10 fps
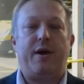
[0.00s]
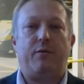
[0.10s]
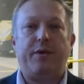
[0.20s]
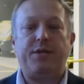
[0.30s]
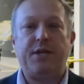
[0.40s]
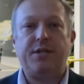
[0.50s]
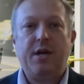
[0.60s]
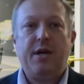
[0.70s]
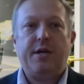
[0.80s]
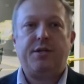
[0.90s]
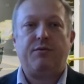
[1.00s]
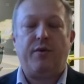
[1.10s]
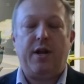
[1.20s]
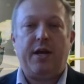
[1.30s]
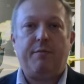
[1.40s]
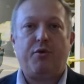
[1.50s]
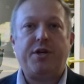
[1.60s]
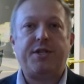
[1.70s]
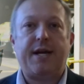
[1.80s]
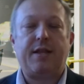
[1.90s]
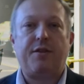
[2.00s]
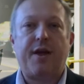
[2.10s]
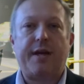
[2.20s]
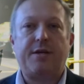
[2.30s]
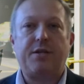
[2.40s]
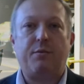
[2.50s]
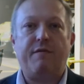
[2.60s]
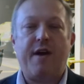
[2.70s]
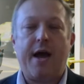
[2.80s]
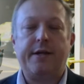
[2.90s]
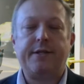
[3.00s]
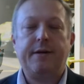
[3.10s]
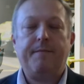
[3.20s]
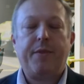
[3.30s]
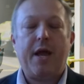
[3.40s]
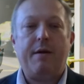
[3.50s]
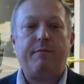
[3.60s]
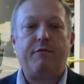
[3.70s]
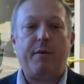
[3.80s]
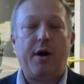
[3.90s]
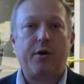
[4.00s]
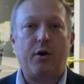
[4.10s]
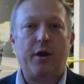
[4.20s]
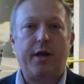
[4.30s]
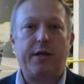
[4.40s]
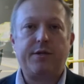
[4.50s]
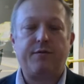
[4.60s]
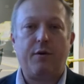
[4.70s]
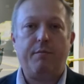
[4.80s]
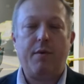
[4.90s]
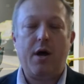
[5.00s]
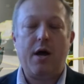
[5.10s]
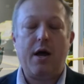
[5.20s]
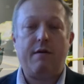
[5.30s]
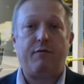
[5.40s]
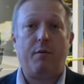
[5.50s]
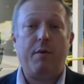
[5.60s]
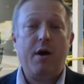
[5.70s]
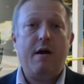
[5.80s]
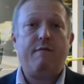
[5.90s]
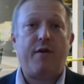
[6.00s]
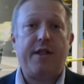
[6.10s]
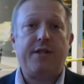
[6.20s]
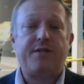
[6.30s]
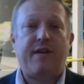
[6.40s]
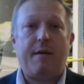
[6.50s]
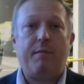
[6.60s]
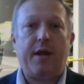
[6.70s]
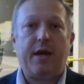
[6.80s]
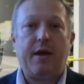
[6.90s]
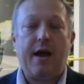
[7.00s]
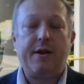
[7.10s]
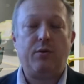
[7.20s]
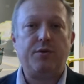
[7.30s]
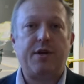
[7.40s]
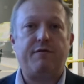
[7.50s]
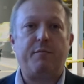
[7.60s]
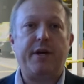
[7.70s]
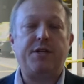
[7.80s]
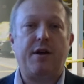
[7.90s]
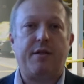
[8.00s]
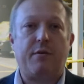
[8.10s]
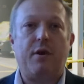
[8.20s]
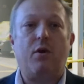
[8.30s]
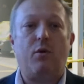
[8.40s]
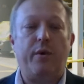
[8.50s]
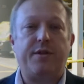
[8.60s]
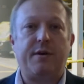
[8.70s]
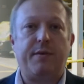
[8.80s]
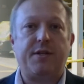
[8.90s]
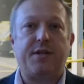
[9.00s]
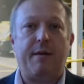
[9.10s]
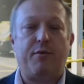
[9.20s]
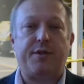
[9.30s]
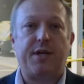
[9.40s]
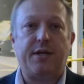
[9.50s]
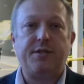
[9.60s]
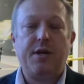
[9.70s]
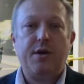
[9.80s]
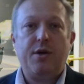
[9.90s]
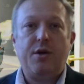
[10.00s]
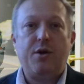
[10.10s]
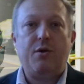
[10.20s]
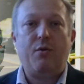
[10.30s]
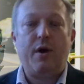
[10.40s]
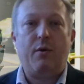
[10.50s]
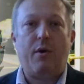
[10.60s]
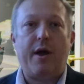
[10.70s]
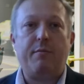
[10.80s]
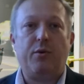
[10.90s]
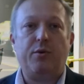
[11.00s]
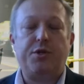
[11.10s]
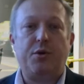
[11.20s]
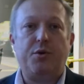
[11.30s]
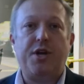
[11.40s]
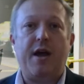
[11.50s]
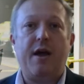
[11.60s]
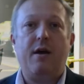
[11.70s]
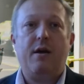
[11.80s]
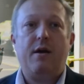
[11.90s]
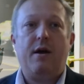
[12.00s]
it, which is to really appreciate the thanks that we've had from our colleagues, from friends, family, and also from each other, along with some of the celebrities who were able to share